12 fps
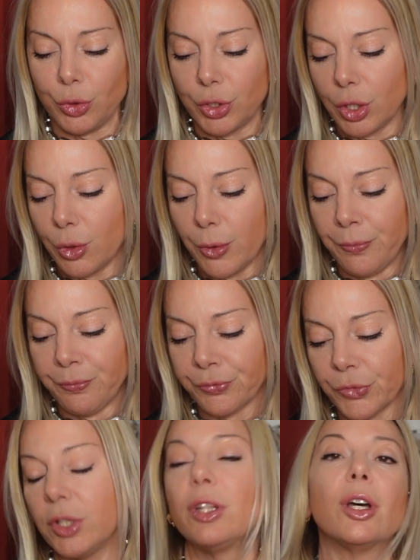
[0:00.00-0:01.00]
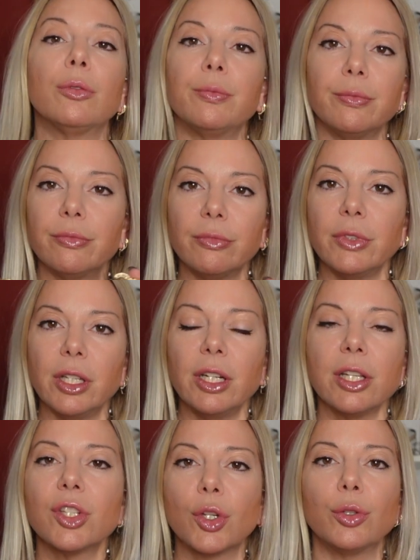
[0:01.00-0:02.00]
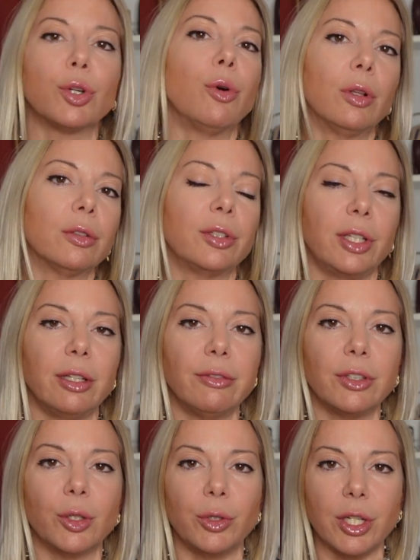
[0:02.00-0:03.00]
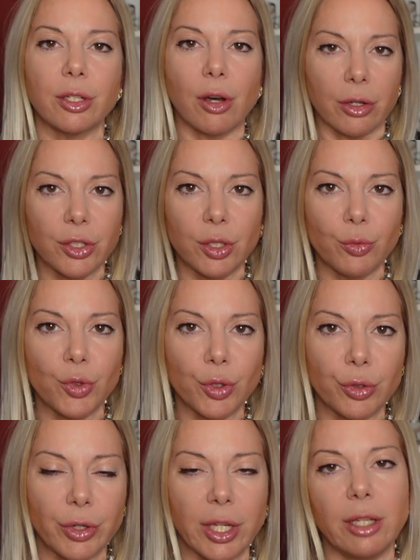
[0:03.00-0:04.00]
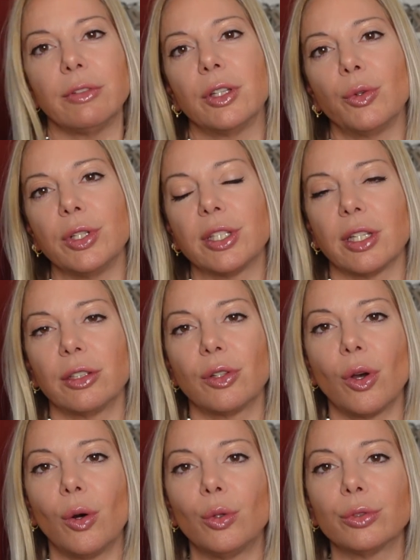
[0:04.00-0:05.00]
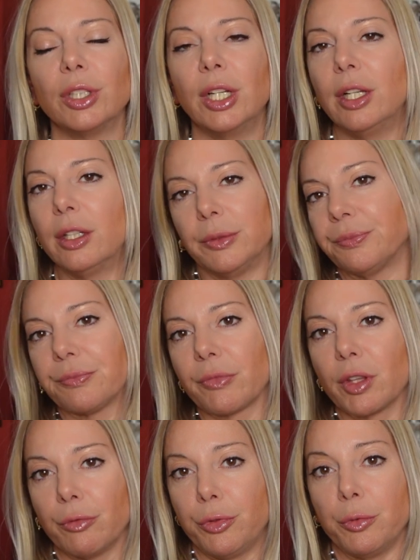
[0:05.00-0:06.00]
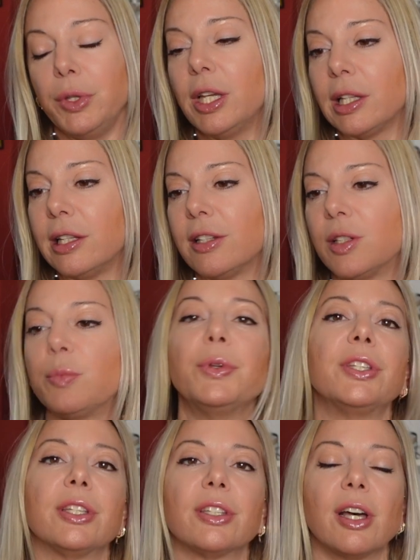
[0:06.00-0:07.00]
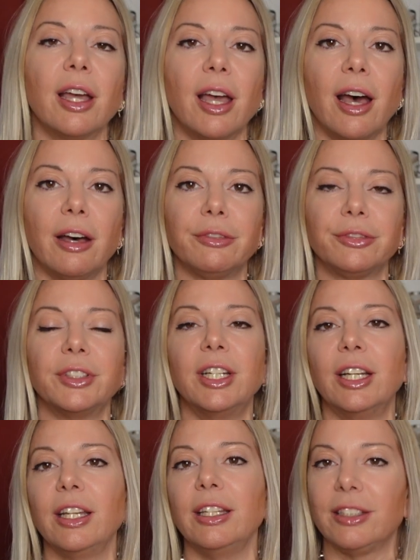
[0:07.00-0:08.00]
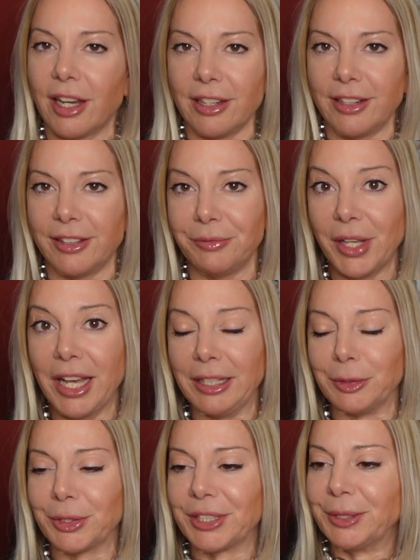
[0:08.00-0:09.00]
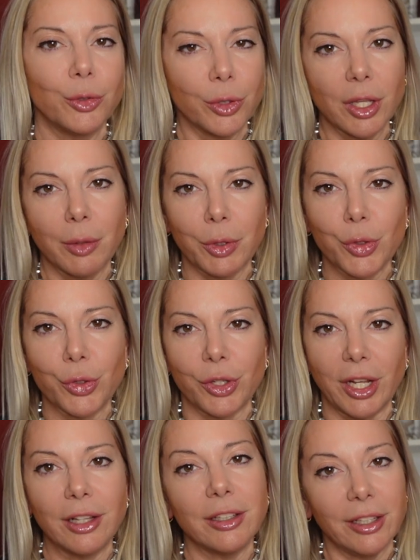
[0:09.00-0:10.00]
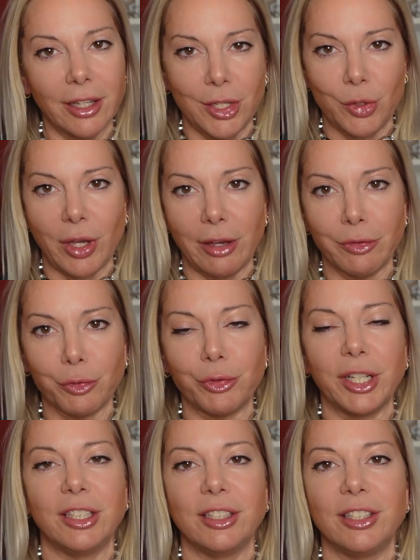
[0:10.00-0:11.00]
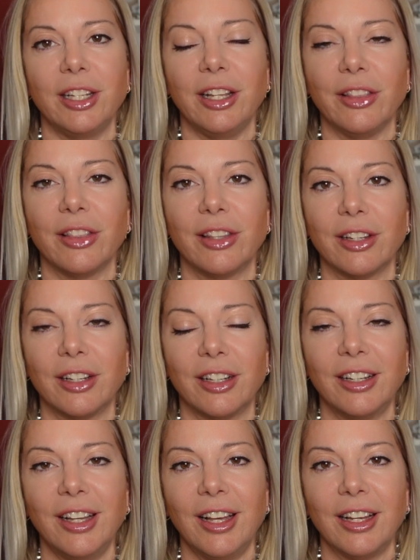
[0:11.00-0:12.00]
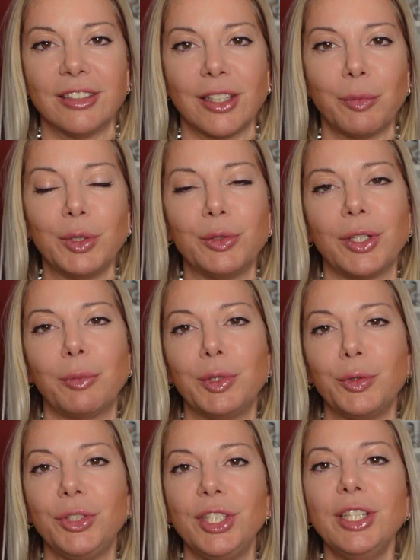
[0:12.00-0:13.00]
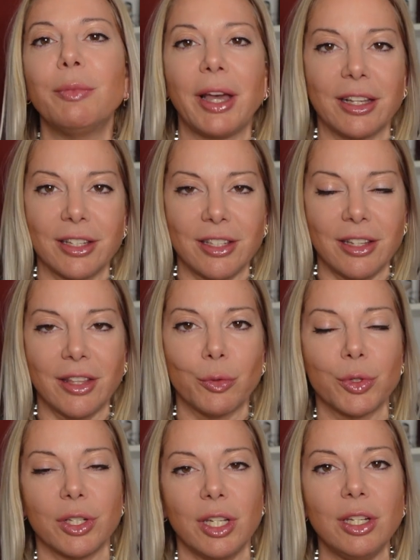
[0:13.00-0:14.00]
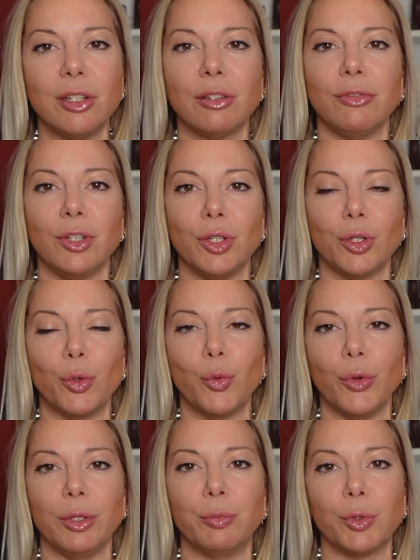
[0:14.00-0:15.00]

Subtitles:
So you know, it is good quality, even though it is costume jewelry, even though it's not gold. For me, at least the pieces I have, it kind of held. Talking about Chanel, in case you haven't read it, in the WWD magazine, there was an interview with